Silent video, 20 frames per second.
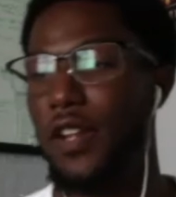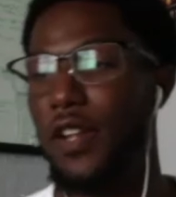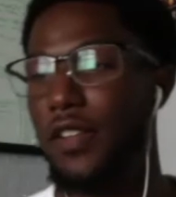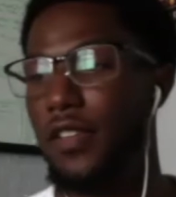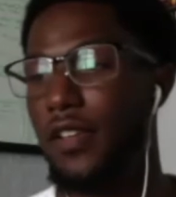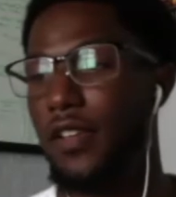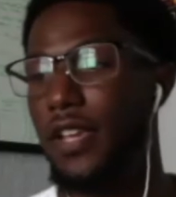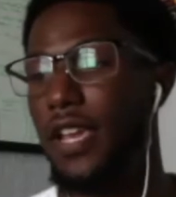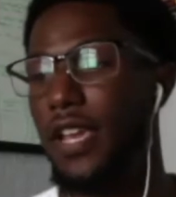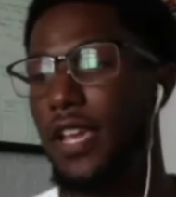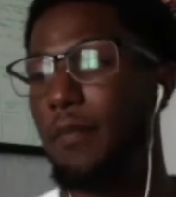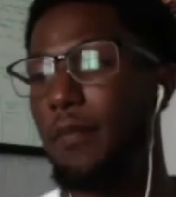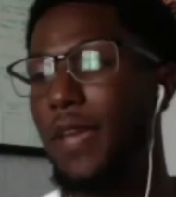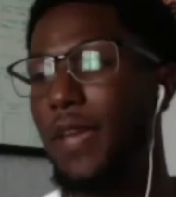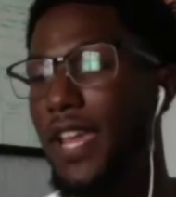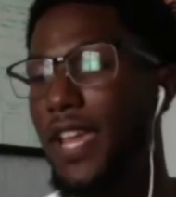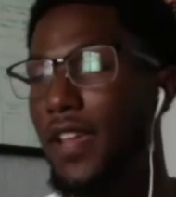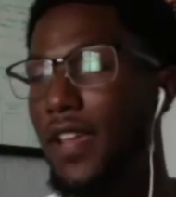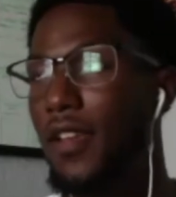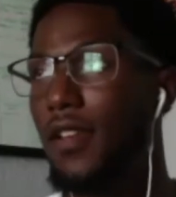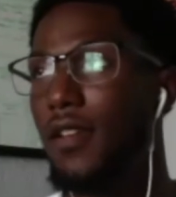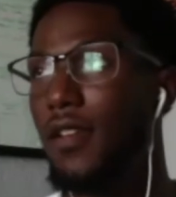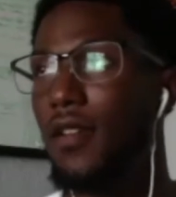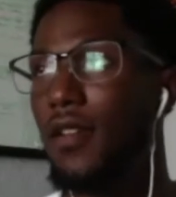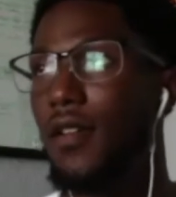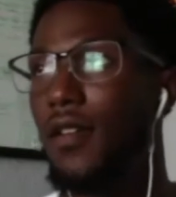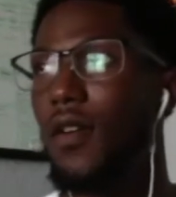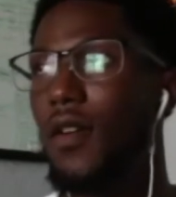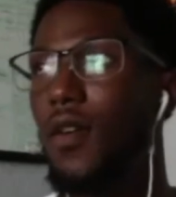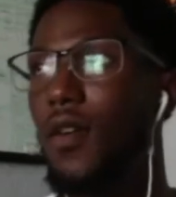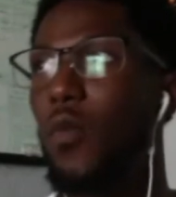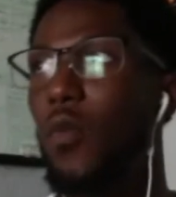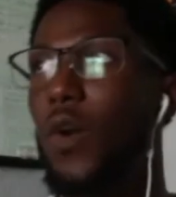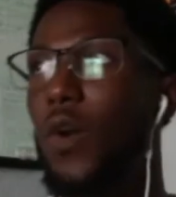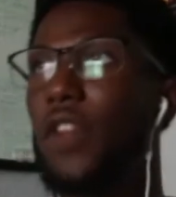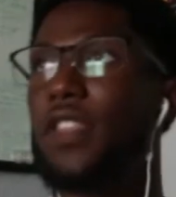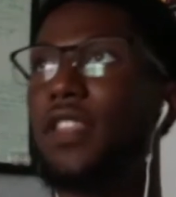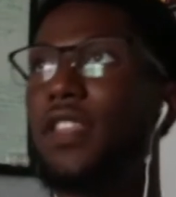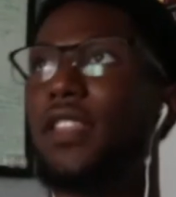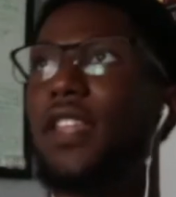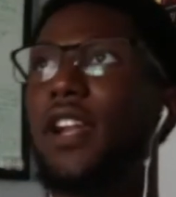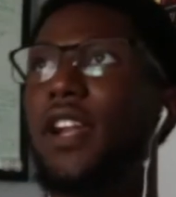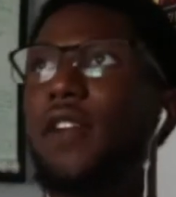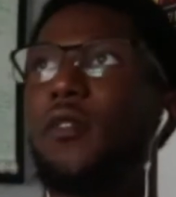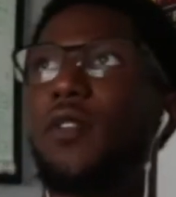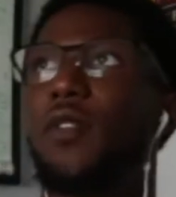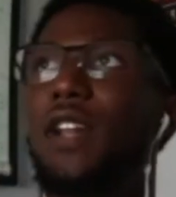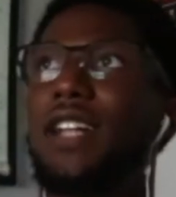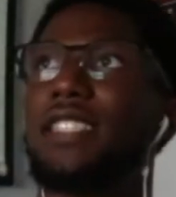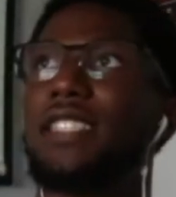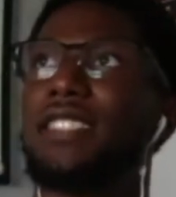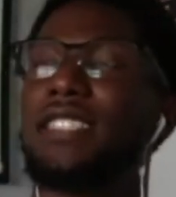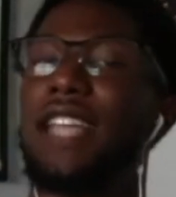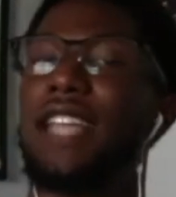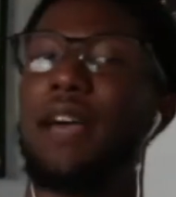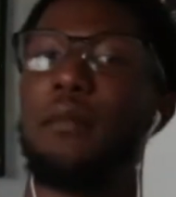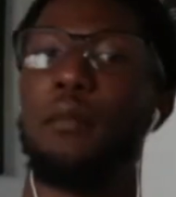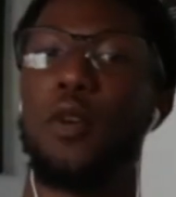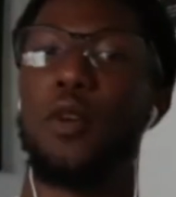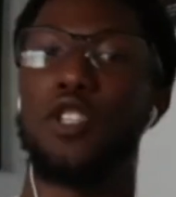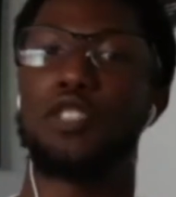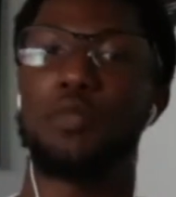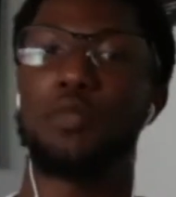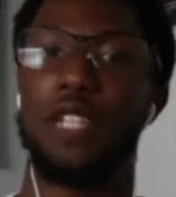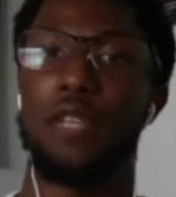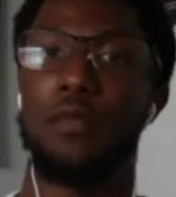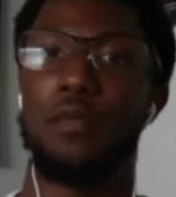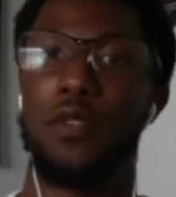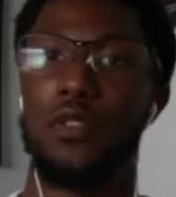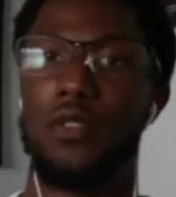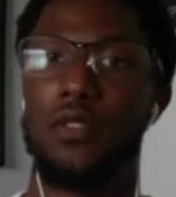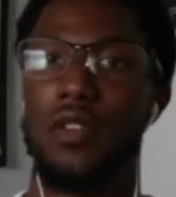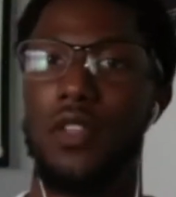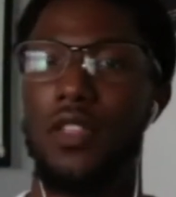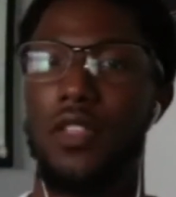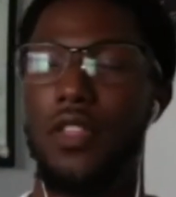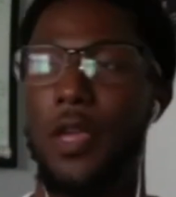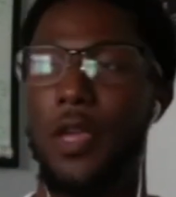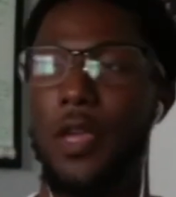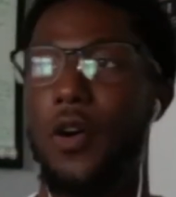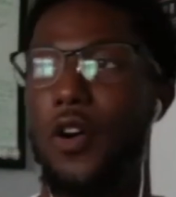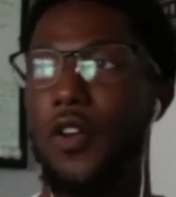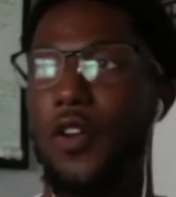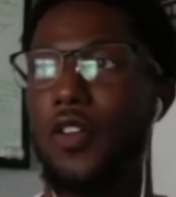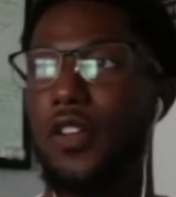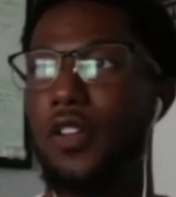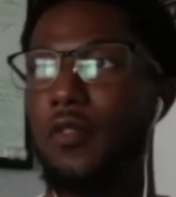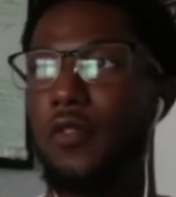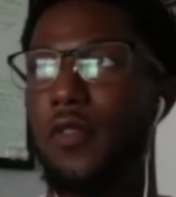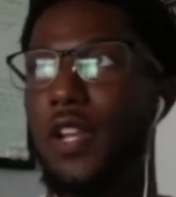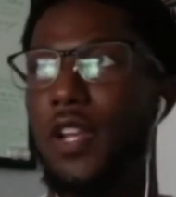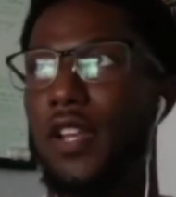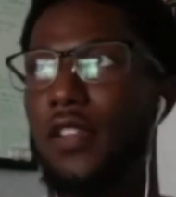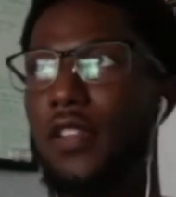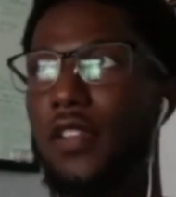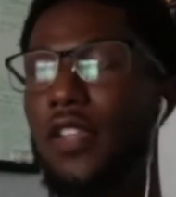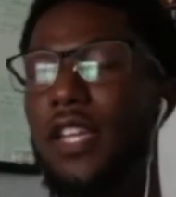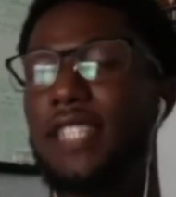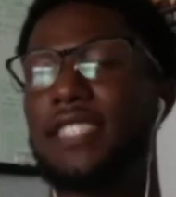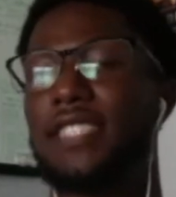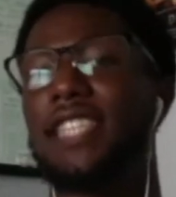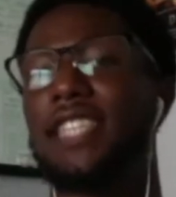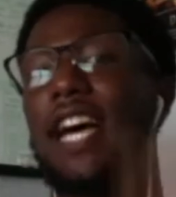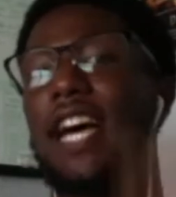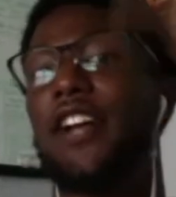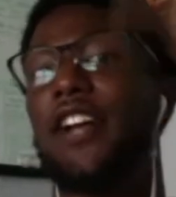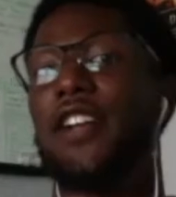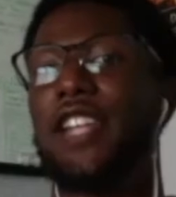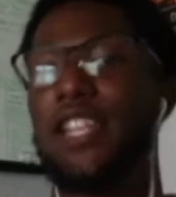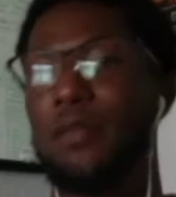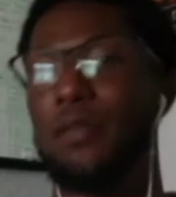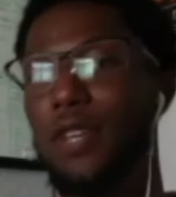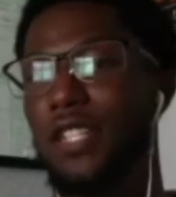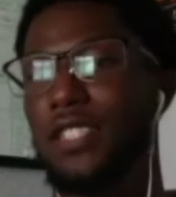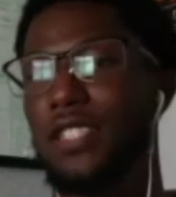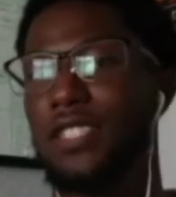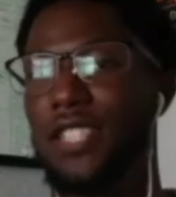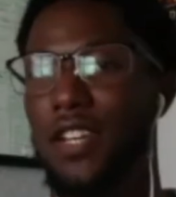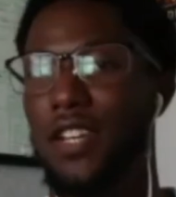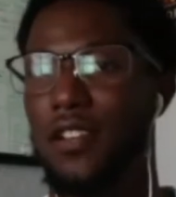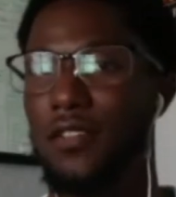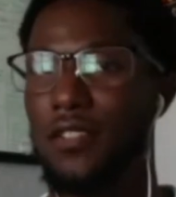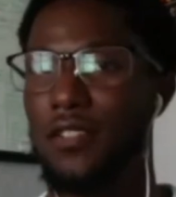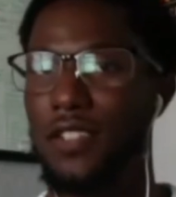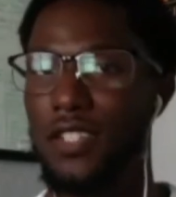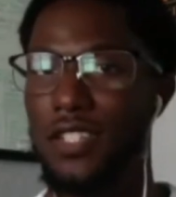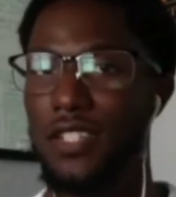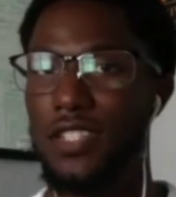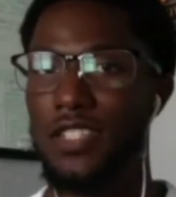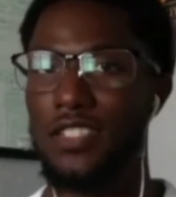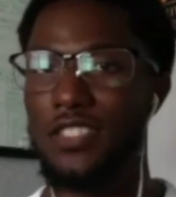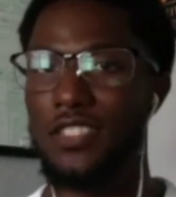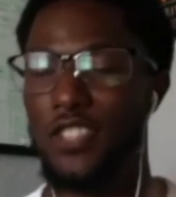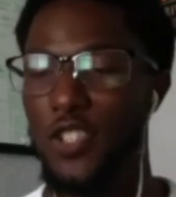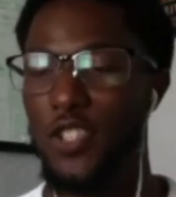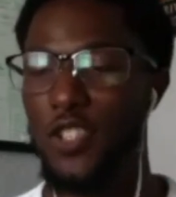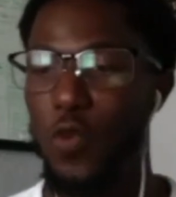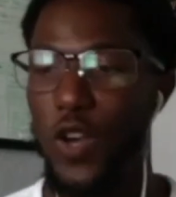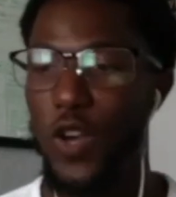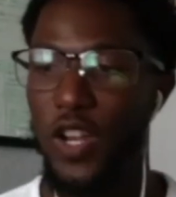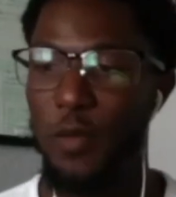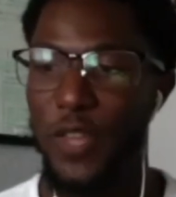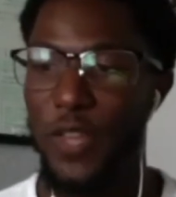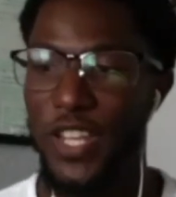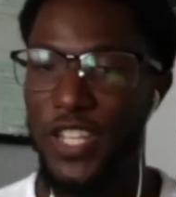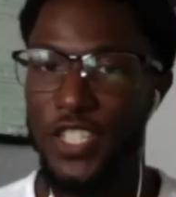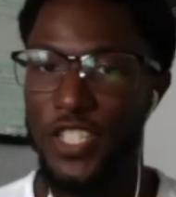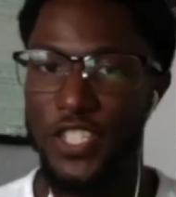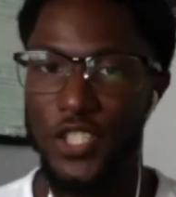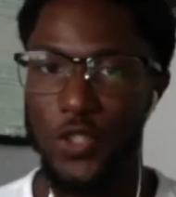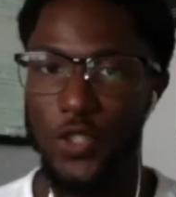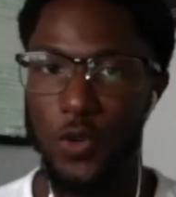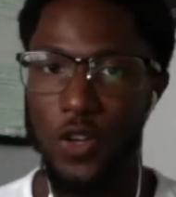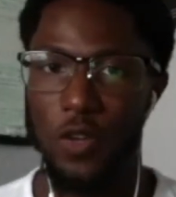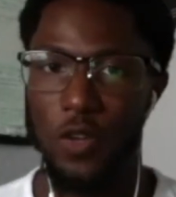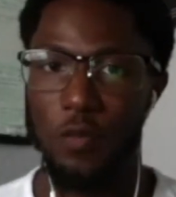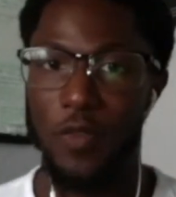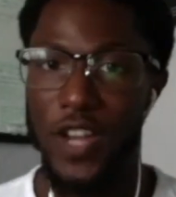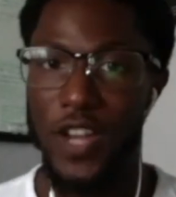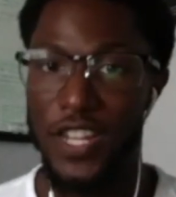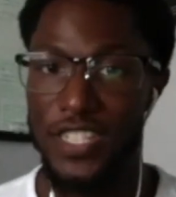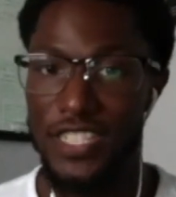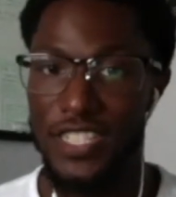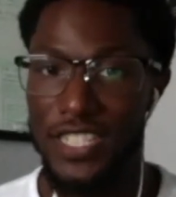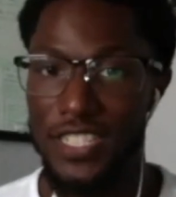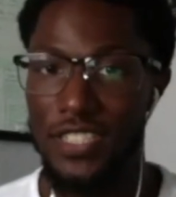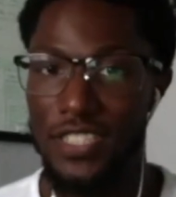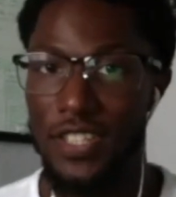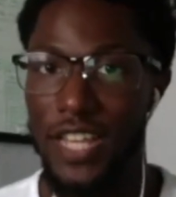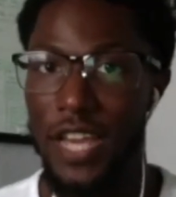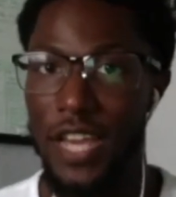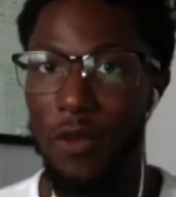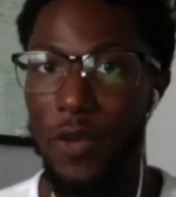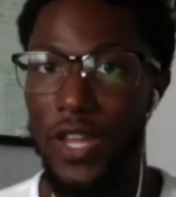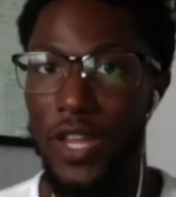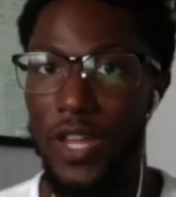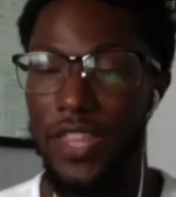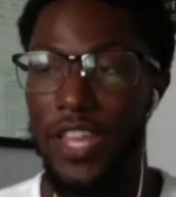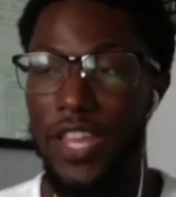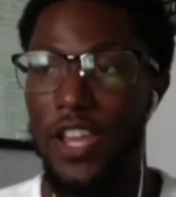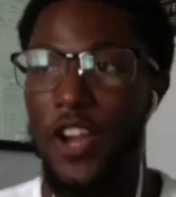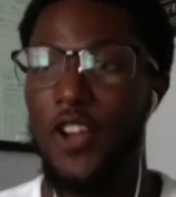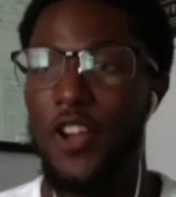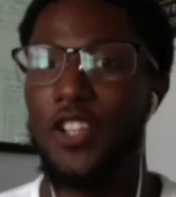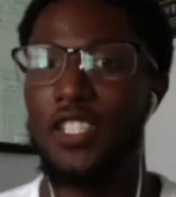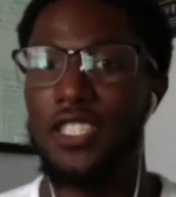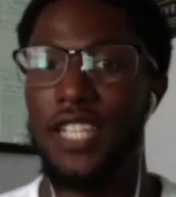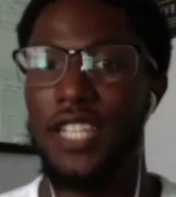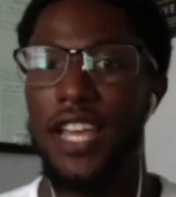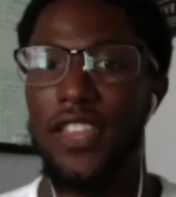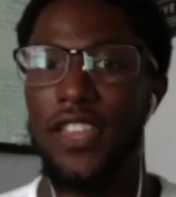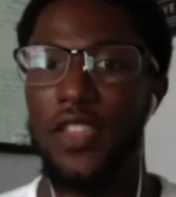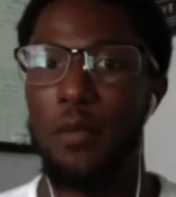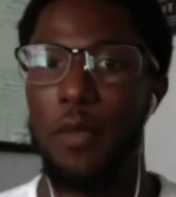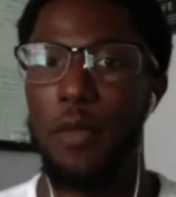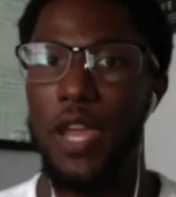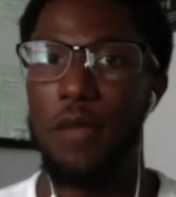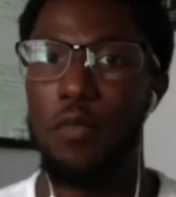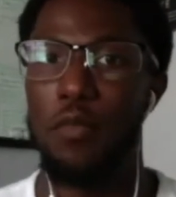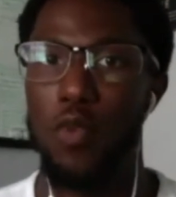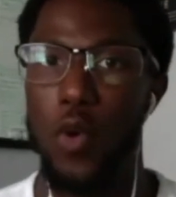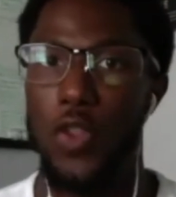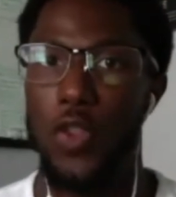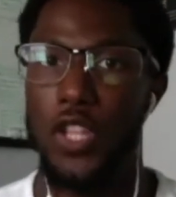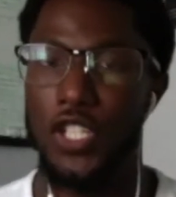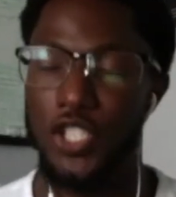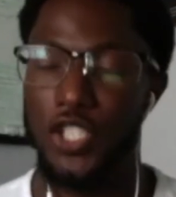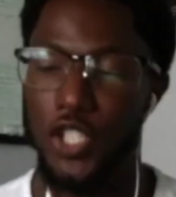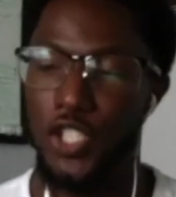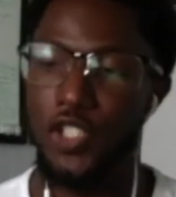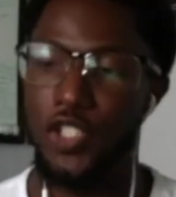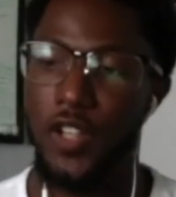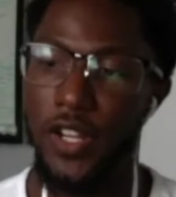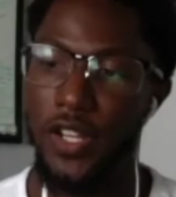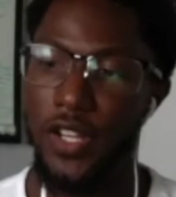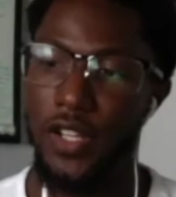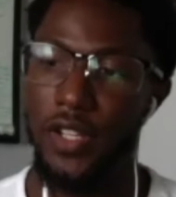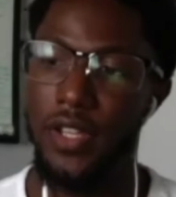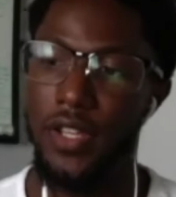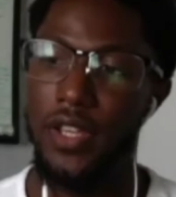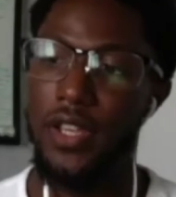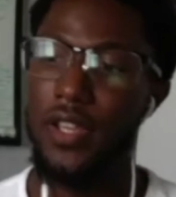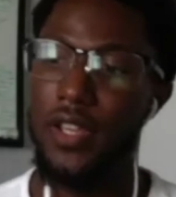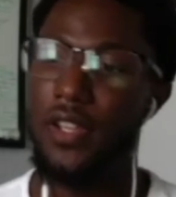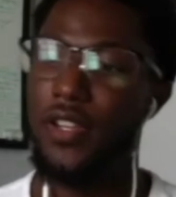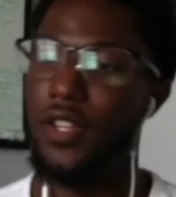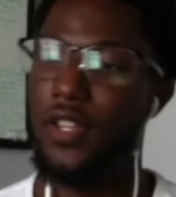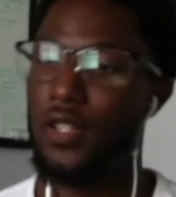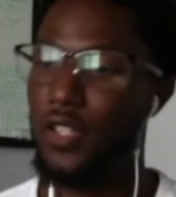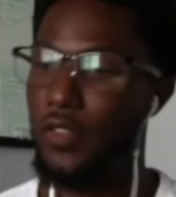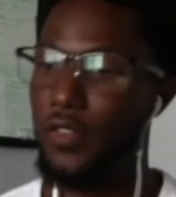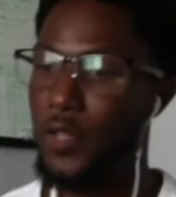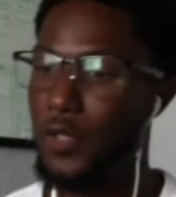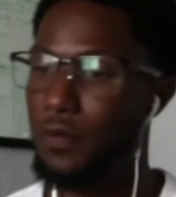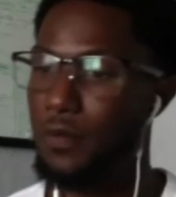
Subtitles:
the campaign, one thing that I realized is that most people, they aren't going to read the entire email itself. So you want to make it short, punchy, so that way they understand the main point that you're trying to deliver.